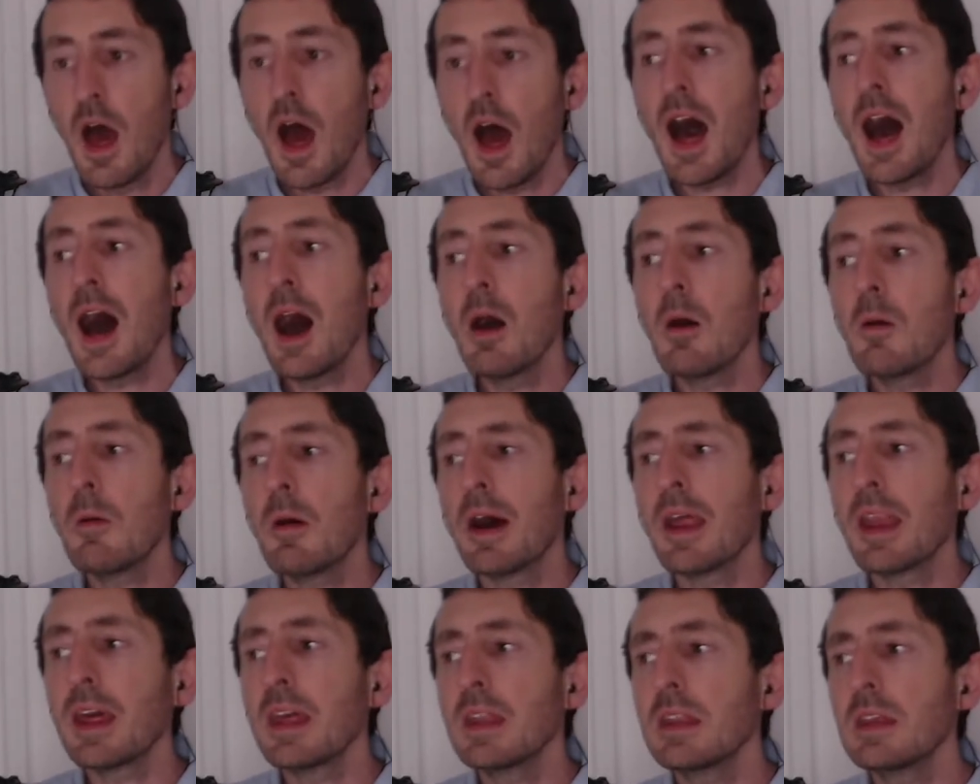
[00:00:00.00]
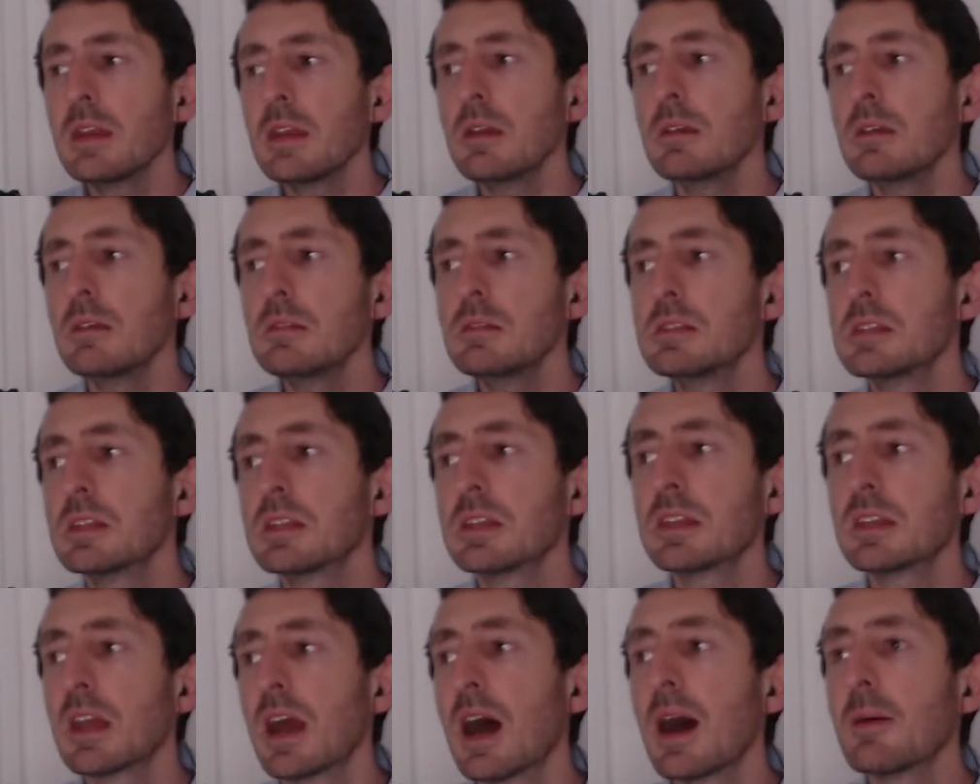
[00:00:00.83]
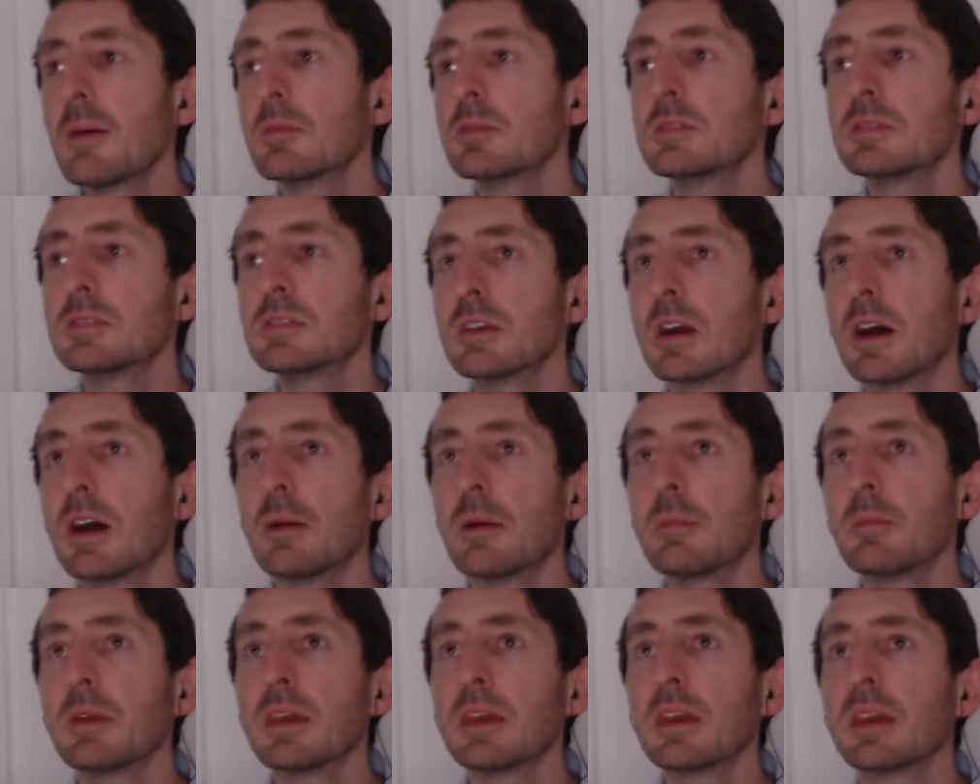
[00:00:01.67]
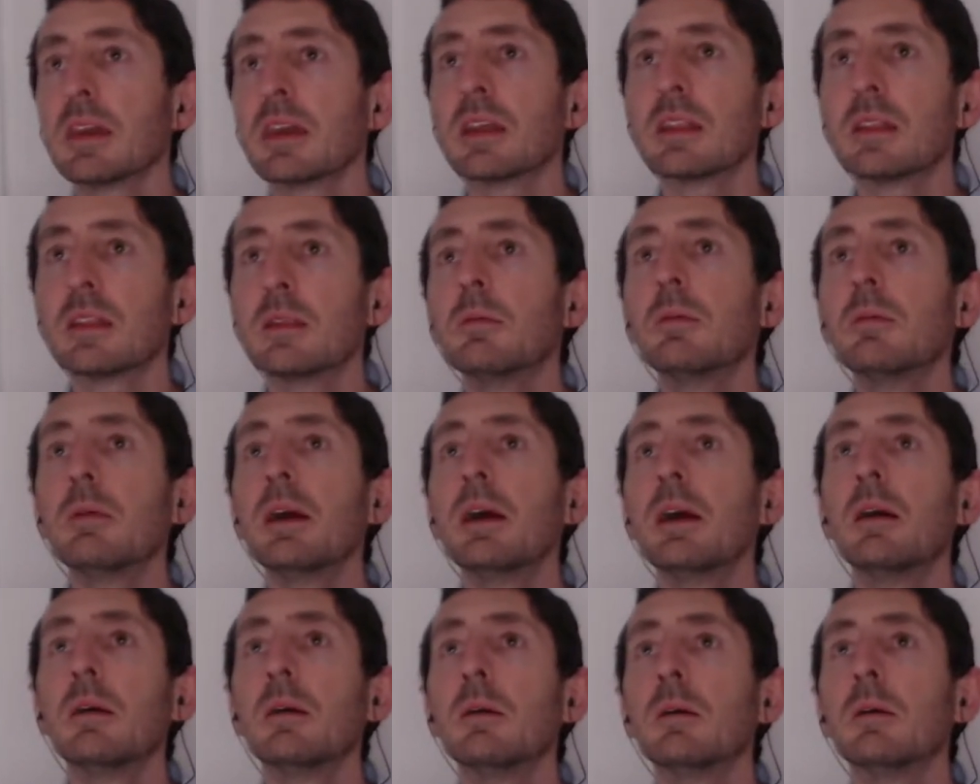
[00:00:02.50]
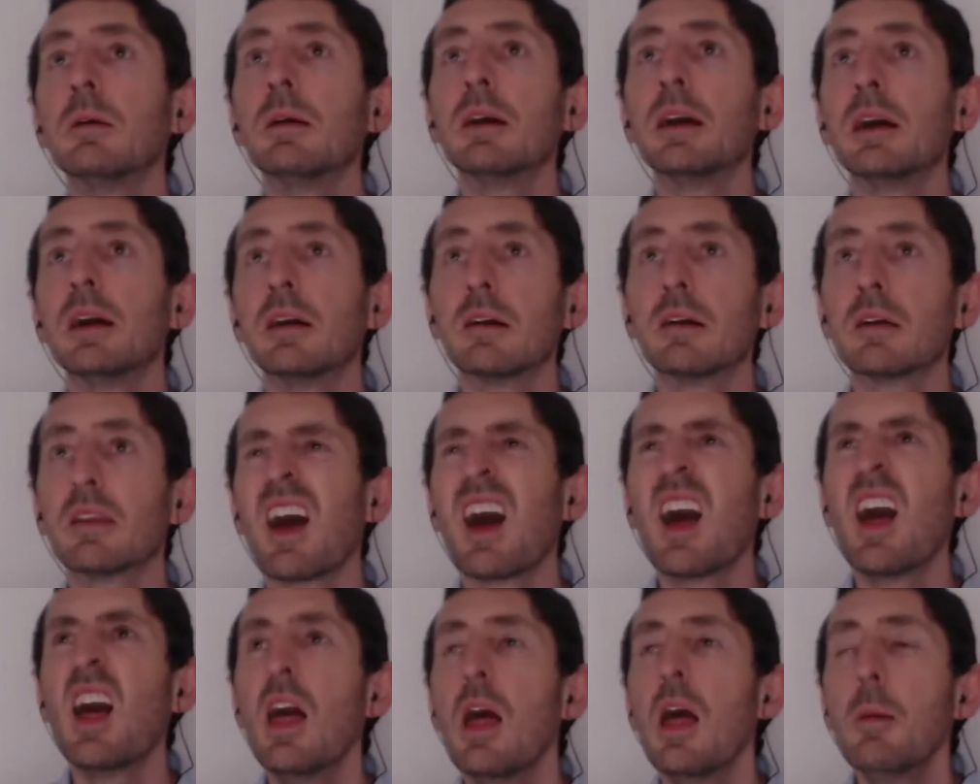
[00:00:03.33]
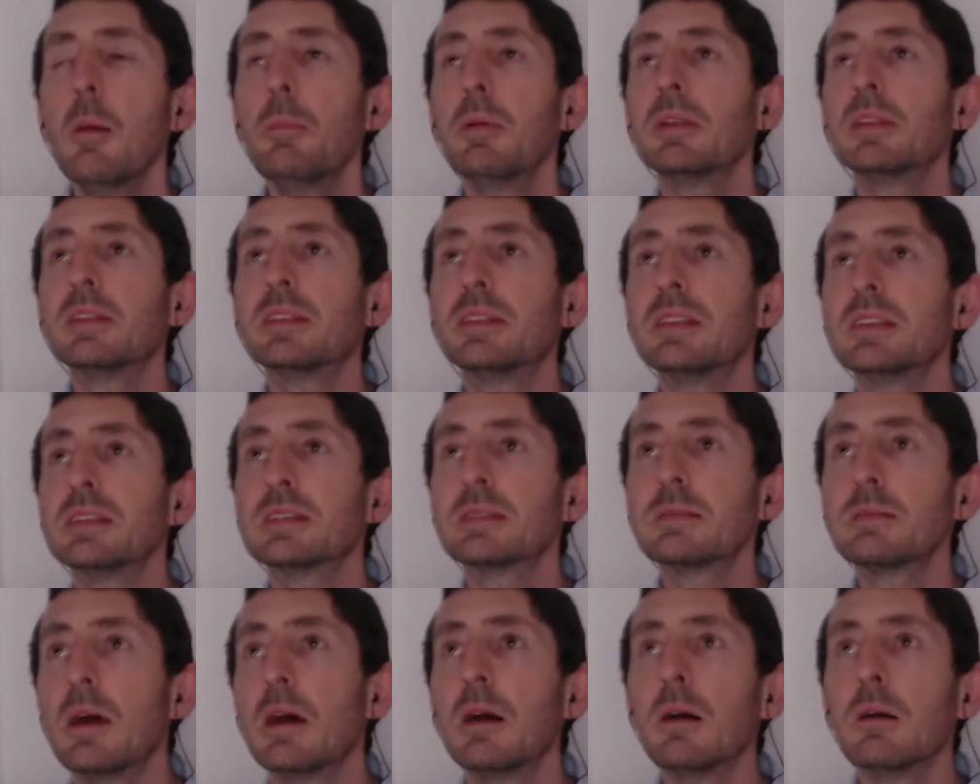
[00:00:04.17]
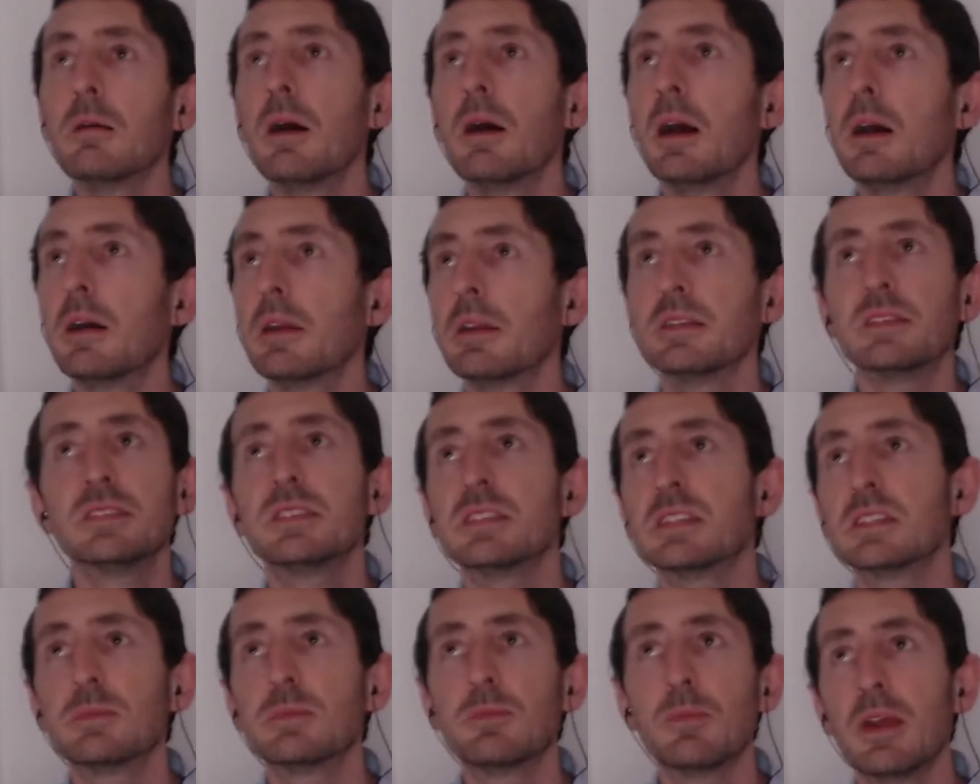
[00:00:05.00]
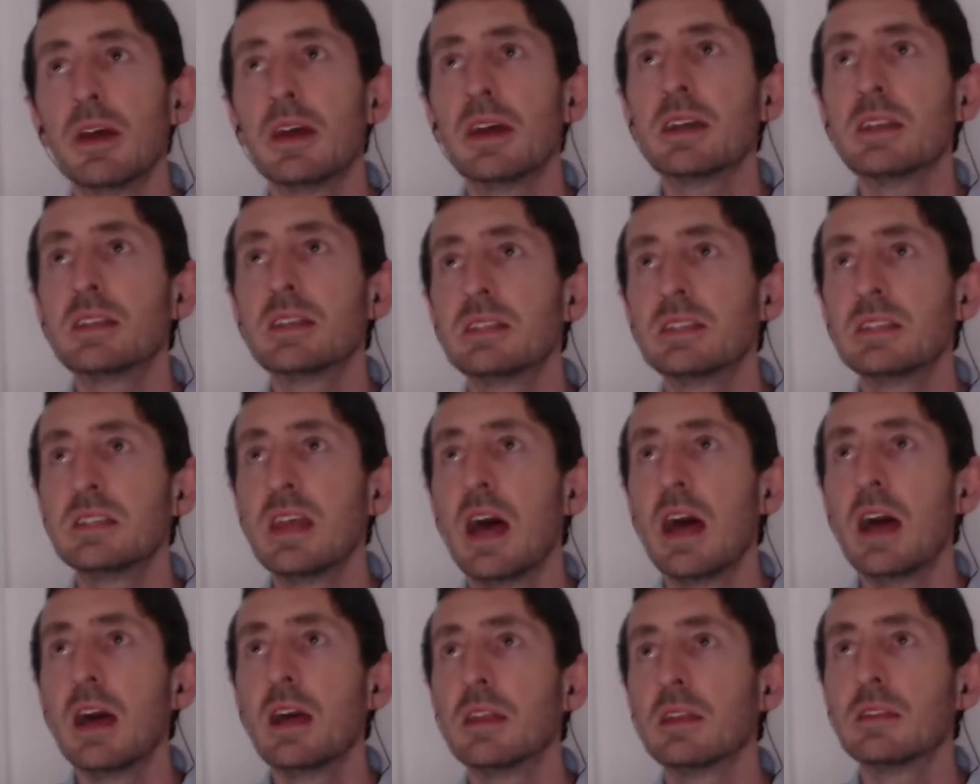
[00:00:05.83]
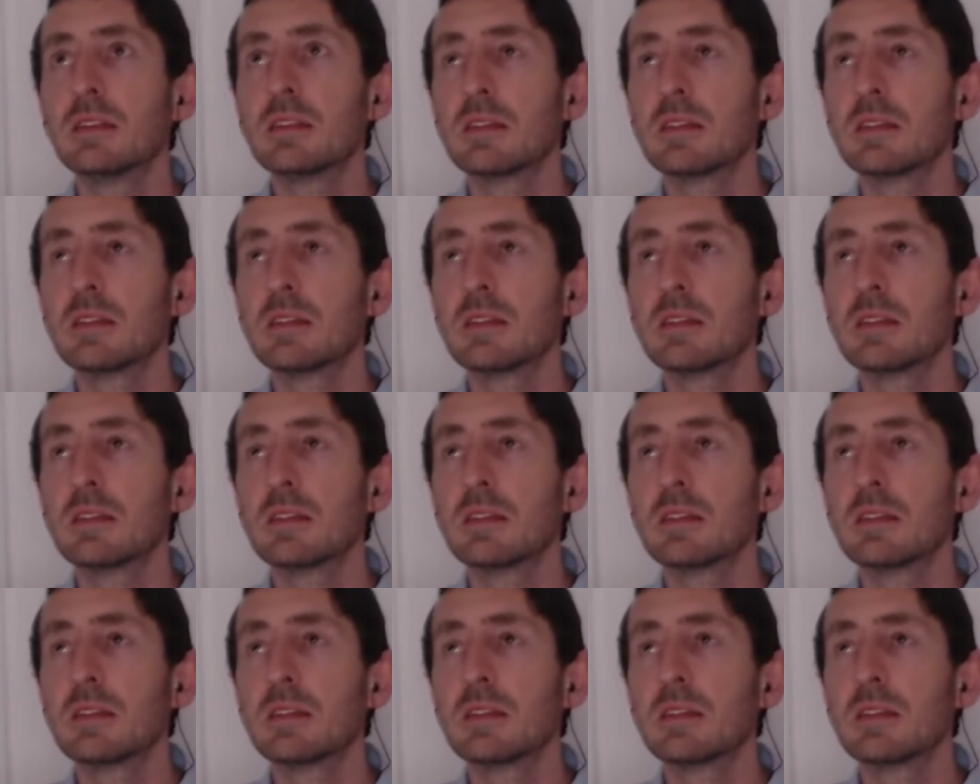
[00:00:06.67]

I wanted you to come and join me in the real world, but this real world is just pretend.